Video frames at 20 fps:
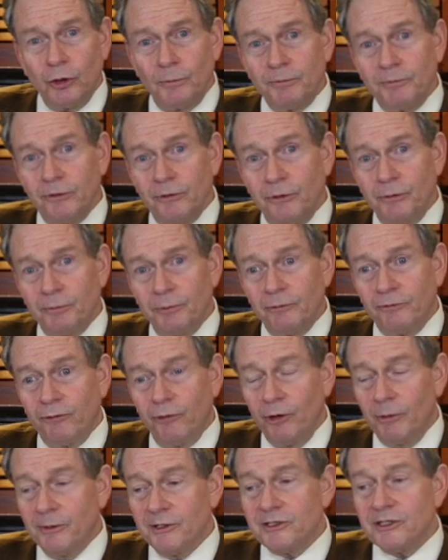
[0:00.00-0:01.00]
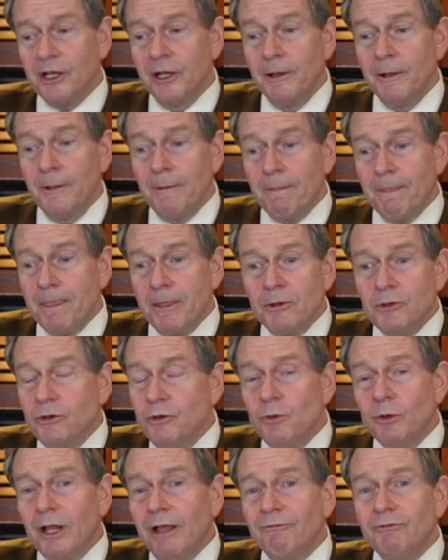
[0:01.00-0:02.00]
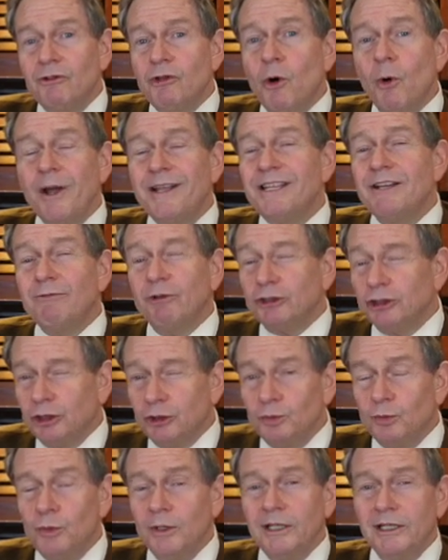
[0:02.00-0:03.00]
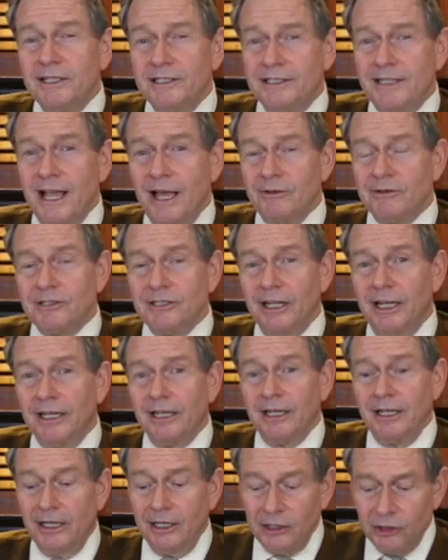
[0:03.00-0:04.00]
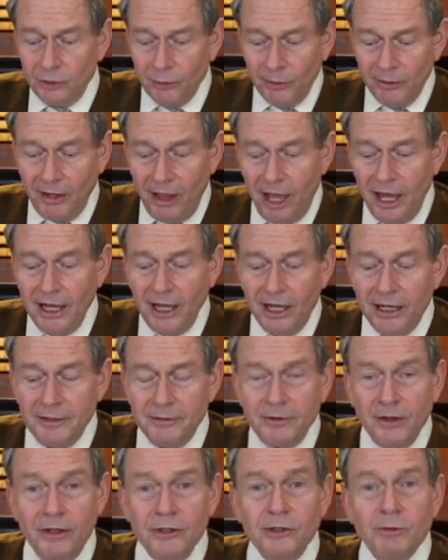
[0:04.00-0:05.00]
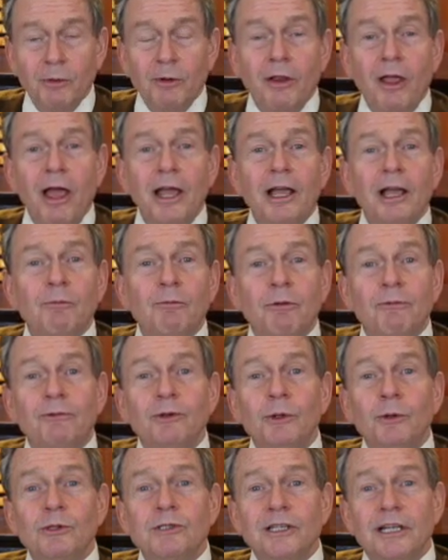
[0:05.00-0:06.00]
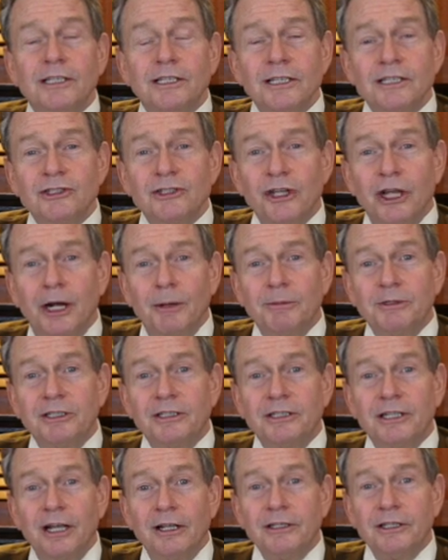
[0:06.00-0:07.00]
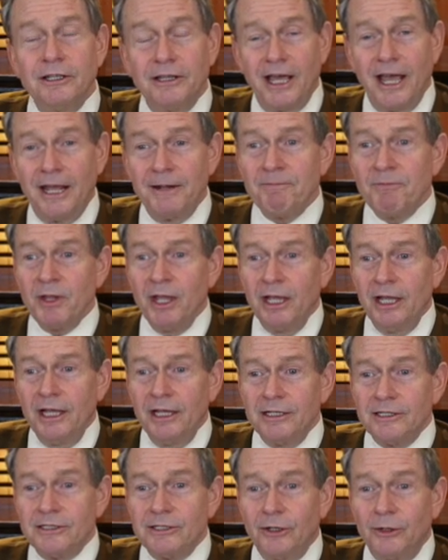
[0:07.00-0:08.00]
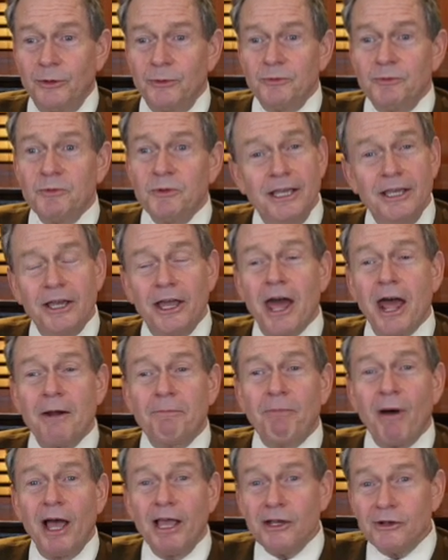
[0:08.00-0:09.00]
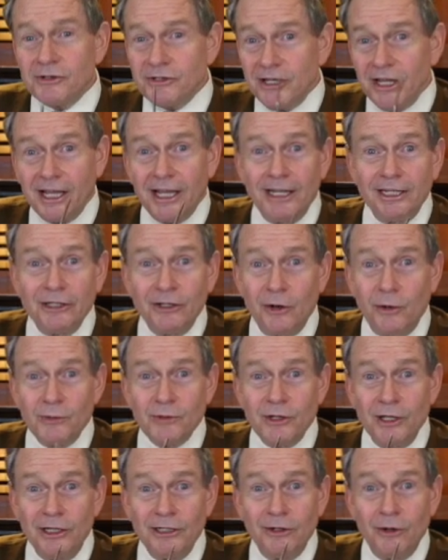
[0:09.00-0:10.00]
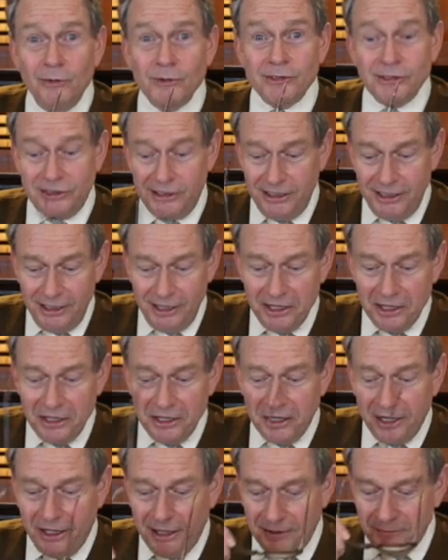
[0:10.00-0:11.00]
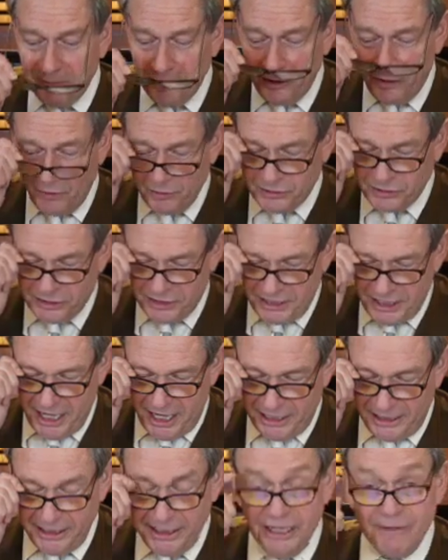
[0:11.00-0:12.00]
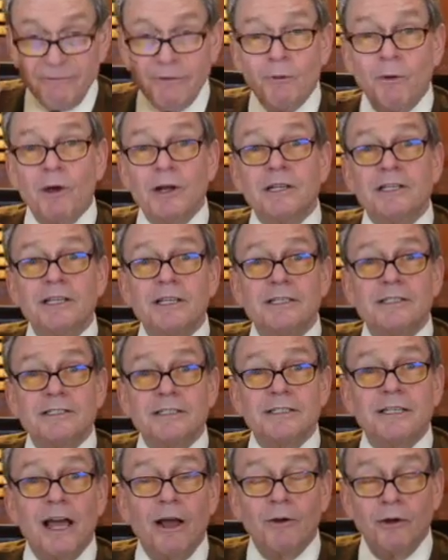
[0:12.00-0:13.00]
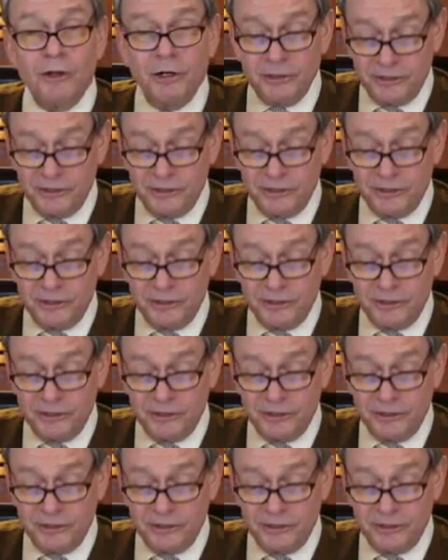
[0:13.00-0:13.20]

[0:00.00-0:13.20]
up to her performance, you will have no idea what she really sounds like. You're relying on reviewers like this gentleman to tell you that. So you got to buy your ticket and go see Annie if you want to see how good a